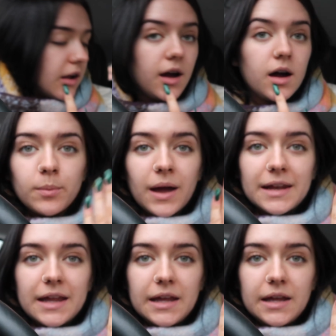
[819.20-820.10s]
art and
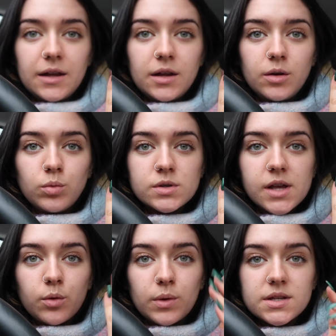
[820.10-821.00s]
he was
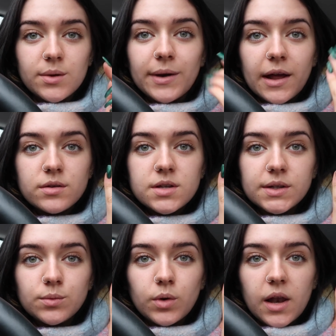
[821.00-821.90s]
like with someone else, so I
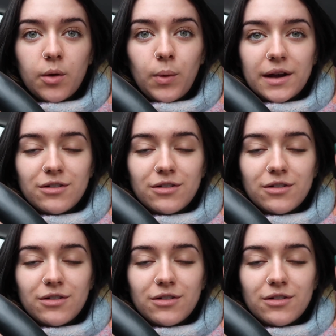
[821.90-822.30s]
didn't want to like wait